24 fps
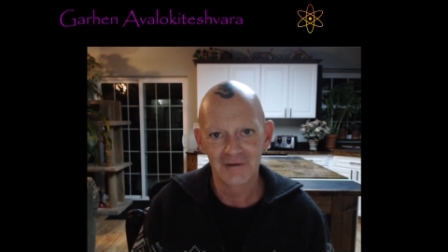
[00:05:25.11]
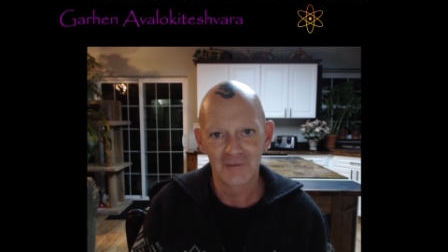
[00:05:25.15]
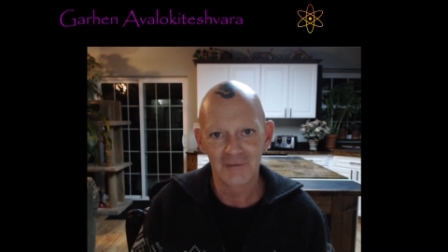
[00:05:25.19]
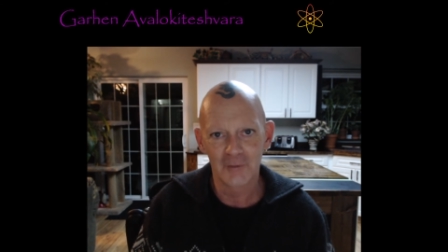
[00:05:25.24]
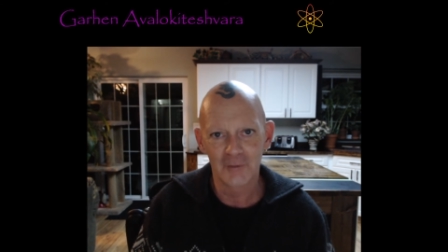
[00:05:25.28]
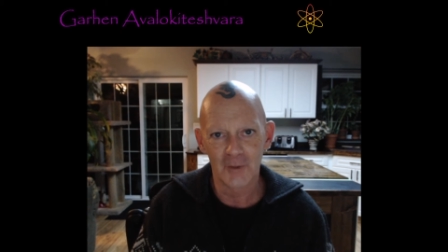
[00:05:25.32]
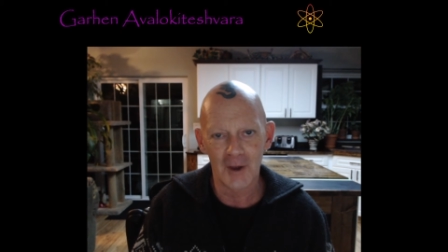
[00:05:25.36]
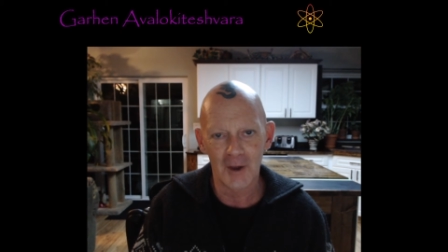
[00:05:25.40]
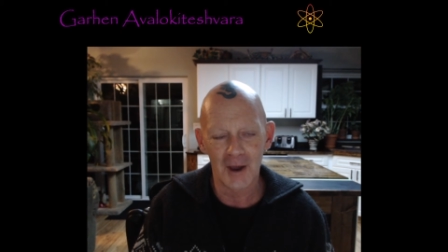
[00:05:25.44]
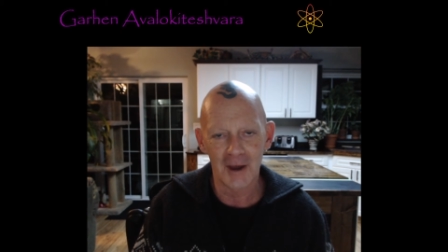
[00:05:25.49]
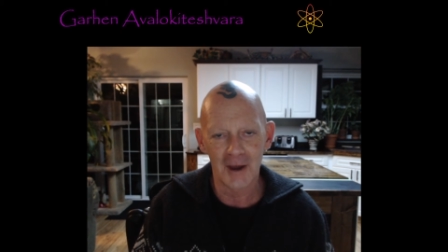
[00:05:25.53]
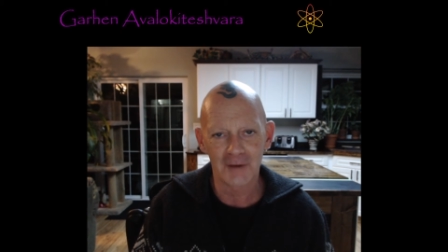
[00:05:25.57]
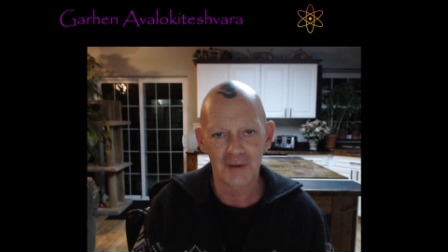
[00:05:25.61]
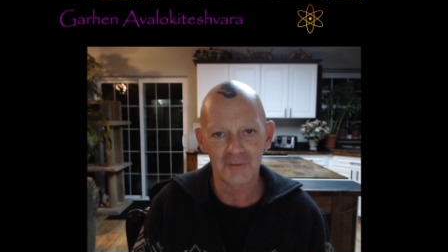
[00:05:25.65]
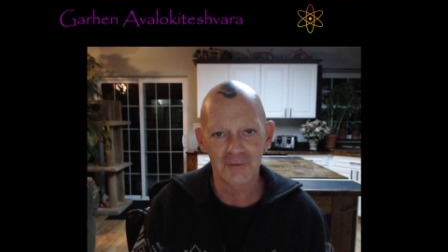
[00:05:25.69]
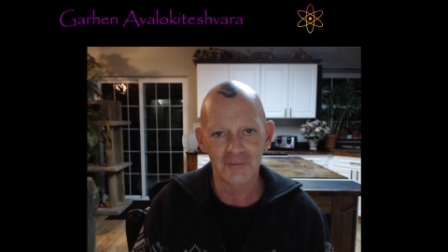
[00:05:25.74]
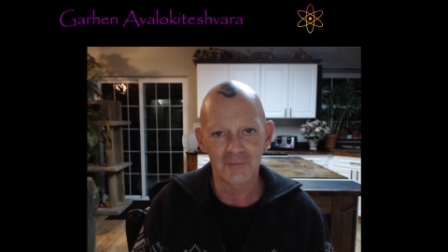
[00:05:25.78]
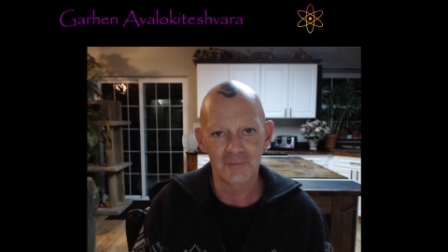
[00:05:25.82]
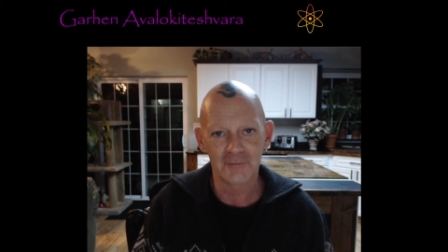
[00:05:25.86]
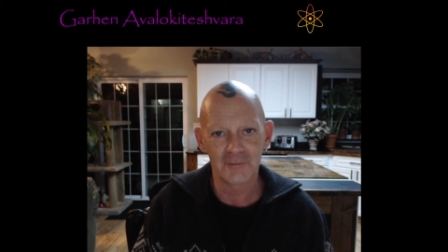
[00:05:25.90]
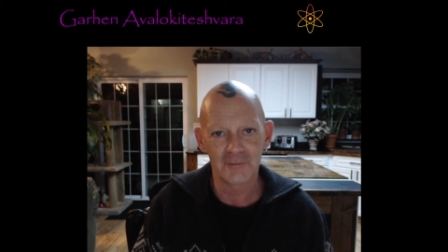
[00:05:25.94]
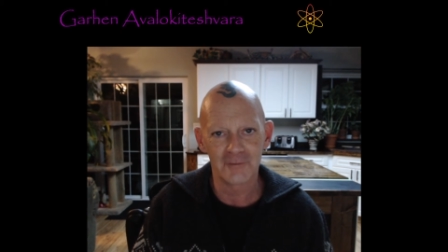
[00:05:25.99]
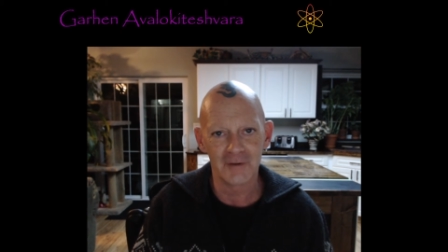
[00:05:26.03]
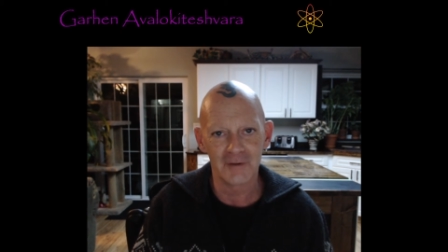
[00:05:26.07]
that
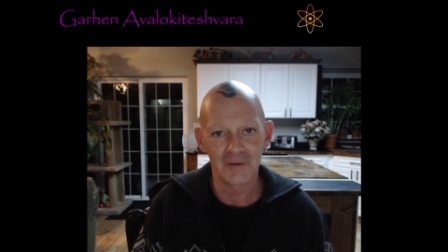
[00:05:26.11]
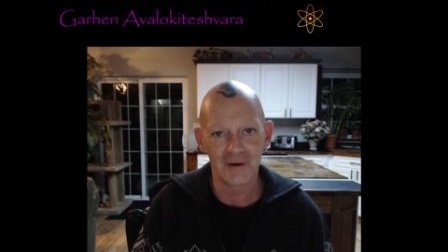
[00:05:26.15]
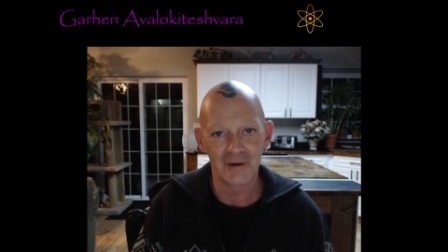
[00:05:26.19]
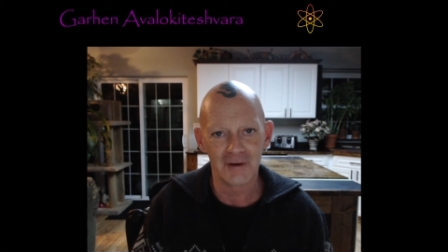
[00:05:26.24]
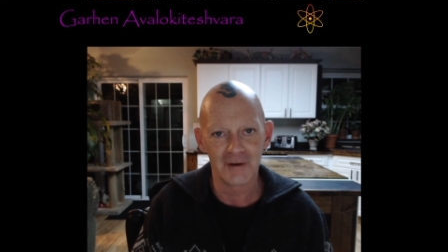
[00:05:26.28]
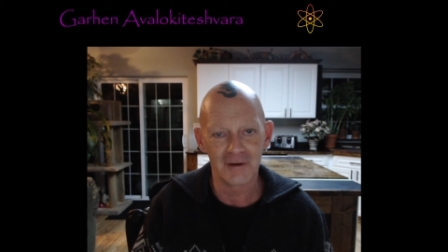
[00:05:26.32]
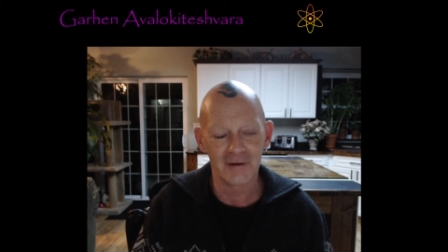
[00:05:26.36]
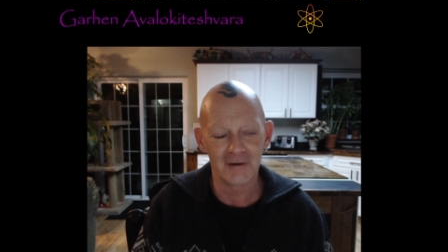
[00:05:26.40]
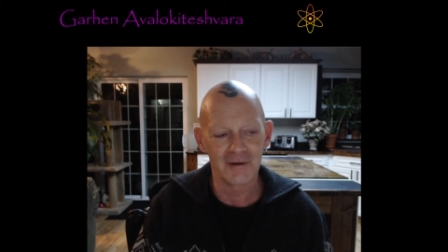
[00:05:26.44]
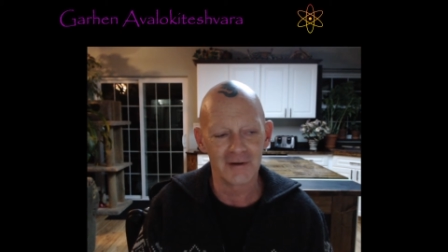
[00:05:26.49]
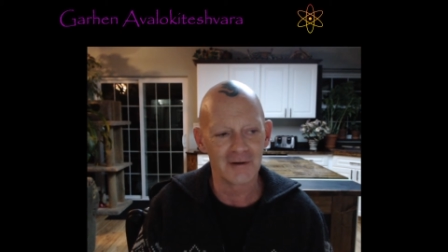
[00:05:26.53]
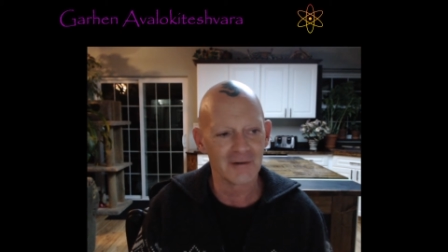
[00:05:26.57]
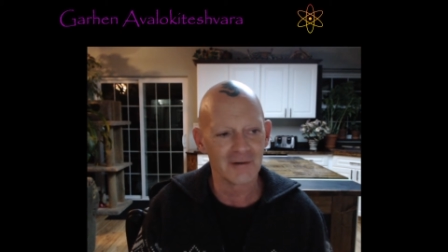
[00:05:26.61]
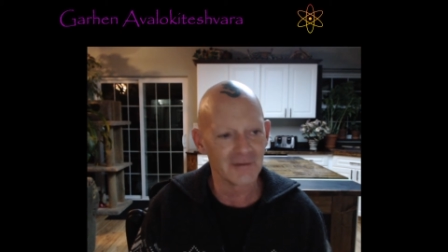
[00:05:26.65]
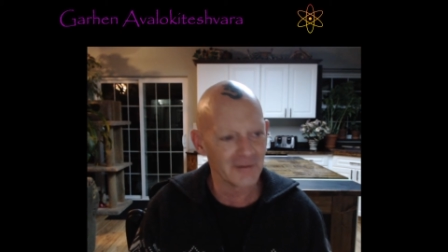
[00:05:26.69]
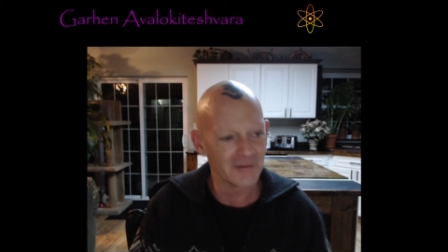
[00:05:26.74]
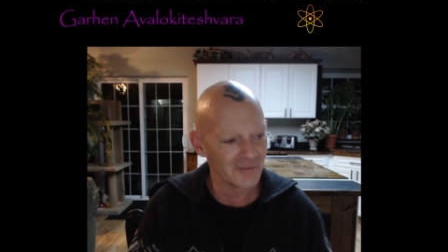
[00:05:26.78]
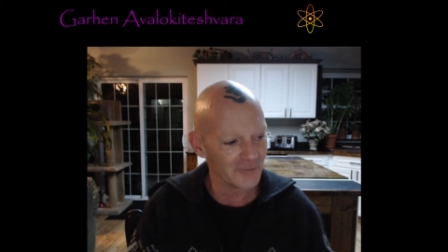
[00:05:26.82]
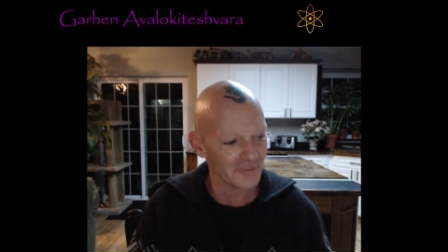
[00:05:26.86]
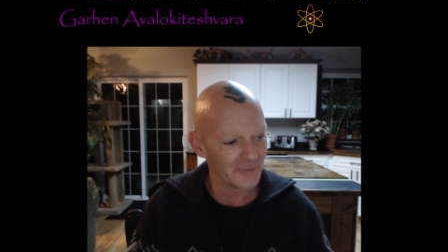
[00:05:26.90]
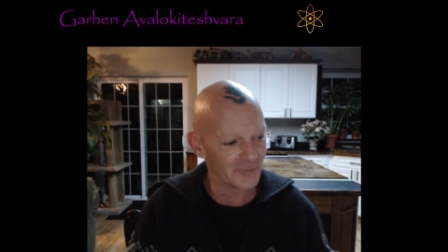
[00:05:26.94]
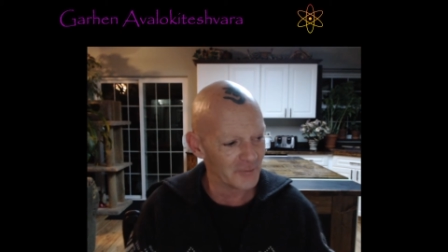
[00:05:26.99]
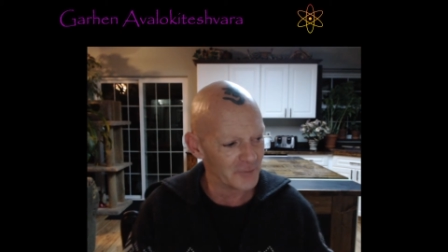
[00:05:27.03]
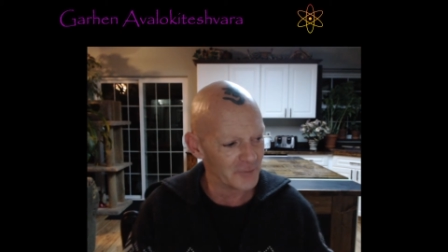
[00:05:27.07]
uh,
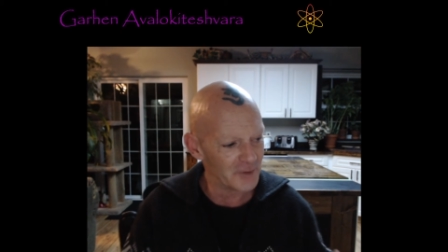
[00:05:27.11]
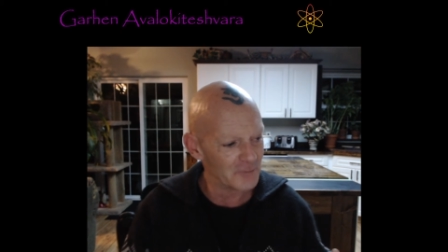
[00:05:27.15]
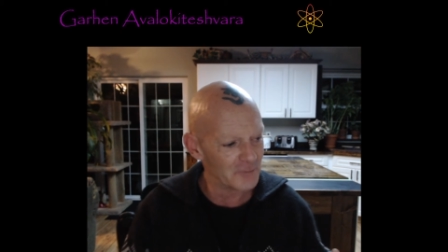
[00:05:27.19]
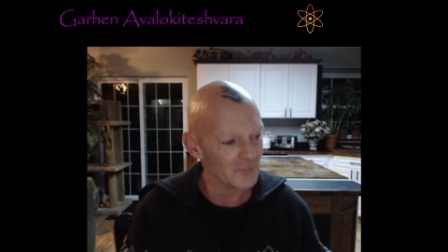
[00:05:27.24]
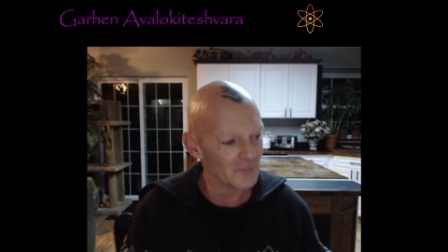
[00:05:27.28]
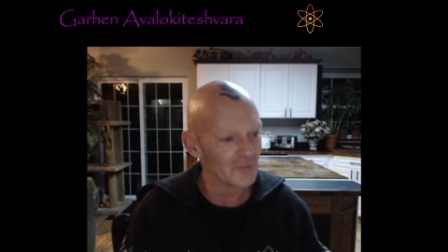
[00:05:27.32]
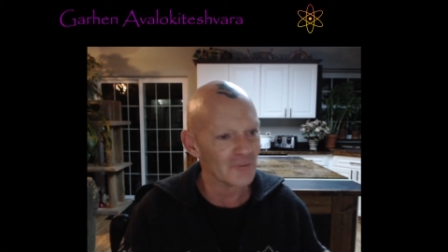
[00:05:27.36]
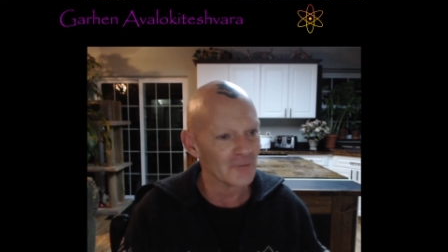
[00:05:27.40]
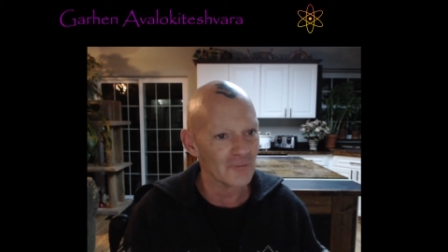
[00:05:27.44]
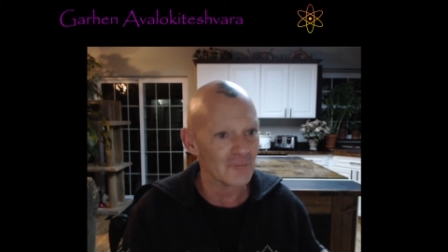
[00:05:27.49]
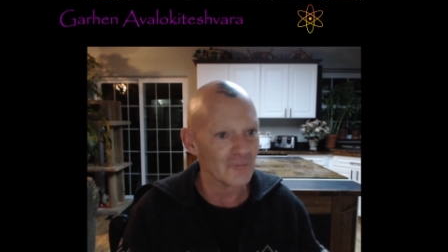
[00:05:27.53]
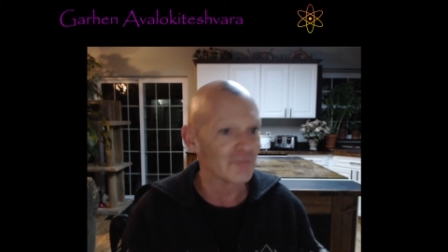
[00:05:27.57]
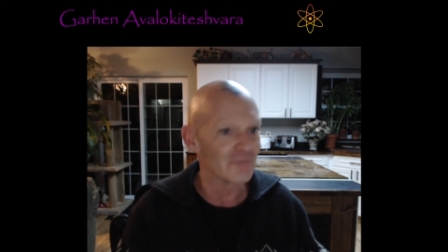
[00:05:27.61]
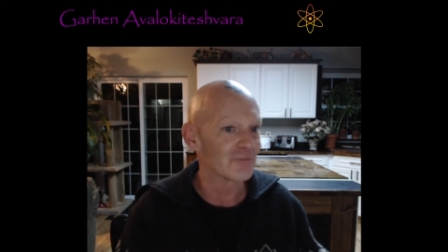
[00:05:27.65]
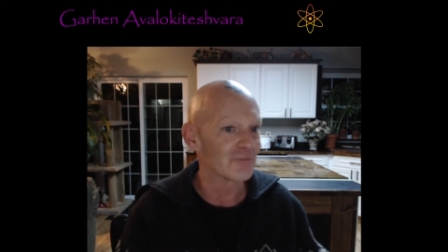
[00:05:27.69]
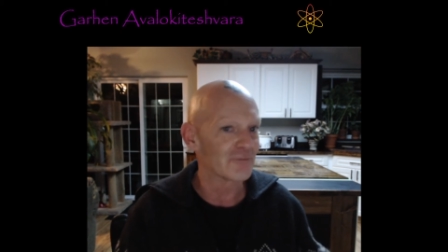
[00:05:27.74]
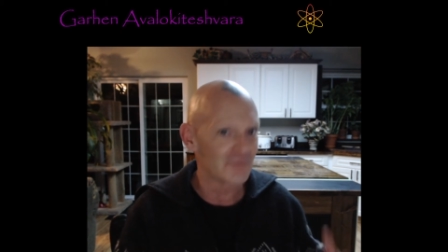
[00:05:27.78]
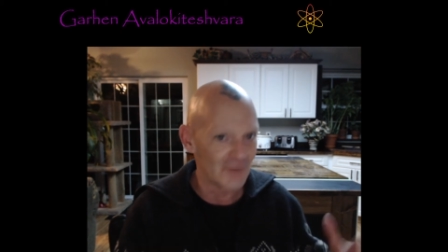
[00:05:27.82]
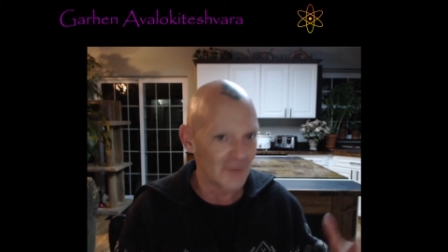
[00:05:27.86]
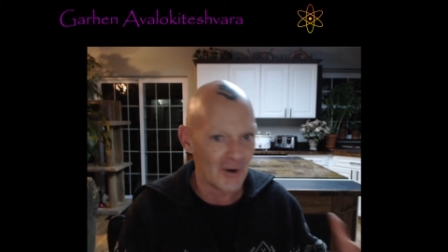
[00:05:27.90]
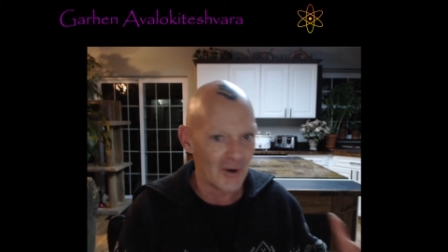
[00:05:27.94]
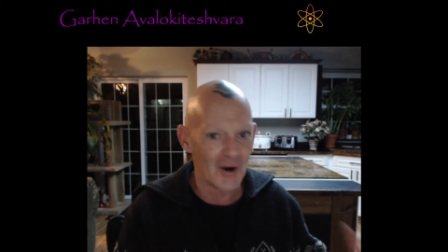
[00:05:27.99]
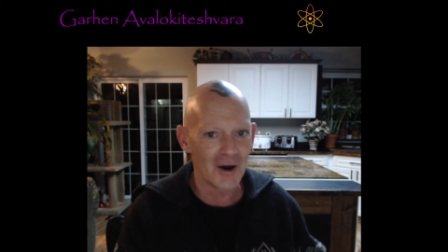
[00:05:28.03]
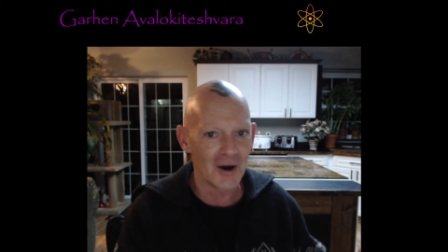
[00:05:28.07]
the people who
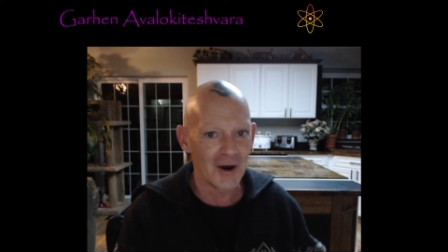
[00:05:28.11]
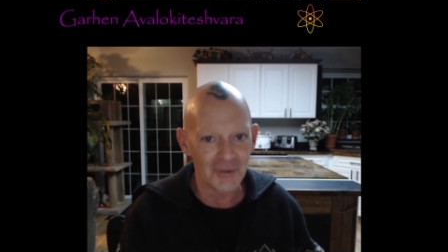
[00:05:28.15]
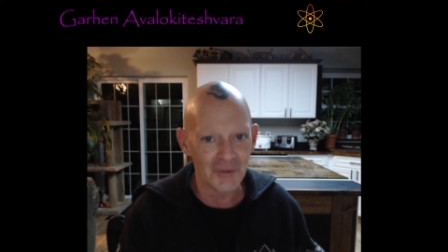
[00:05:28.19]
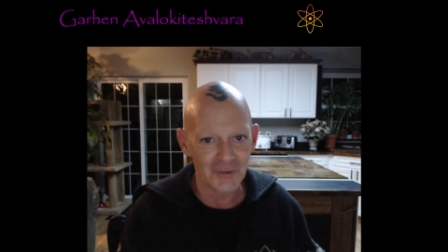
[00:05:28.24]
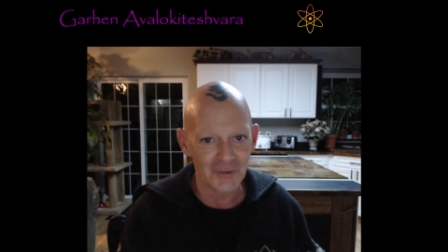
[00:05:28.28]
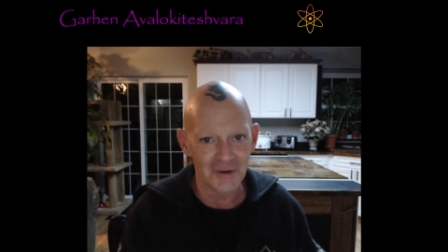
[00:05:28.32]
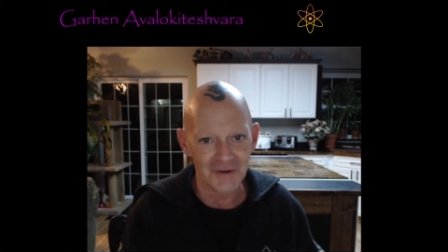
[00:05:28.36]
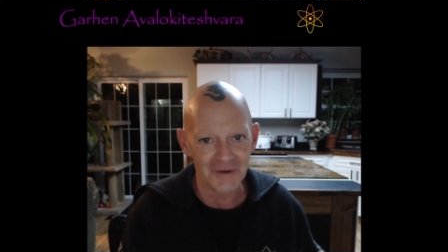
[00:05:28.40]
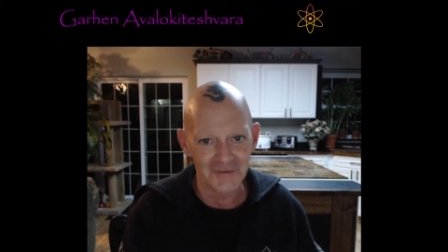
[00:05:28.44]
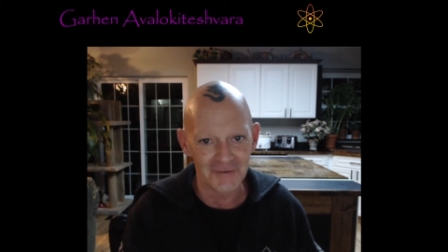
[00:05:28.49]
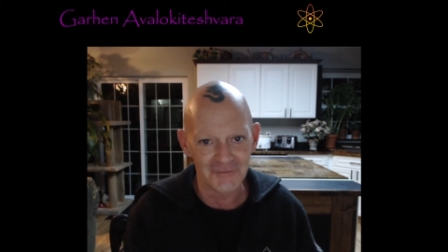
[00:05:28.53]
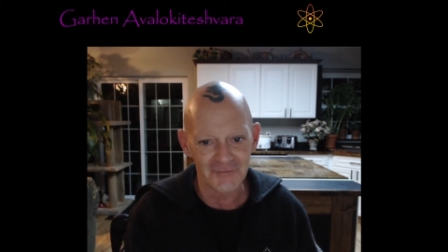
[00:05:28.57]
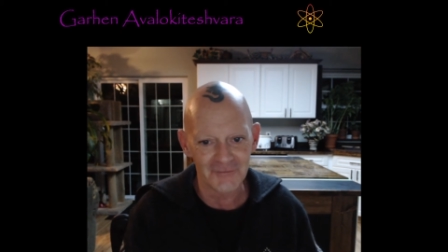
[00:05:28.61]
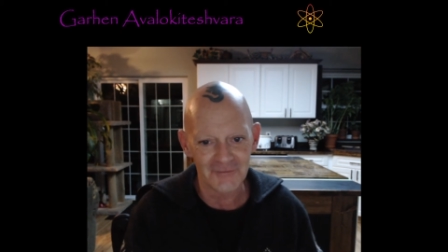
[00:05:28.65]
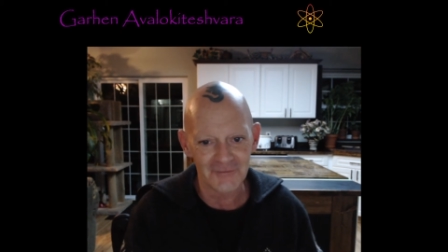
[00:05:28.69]
saw this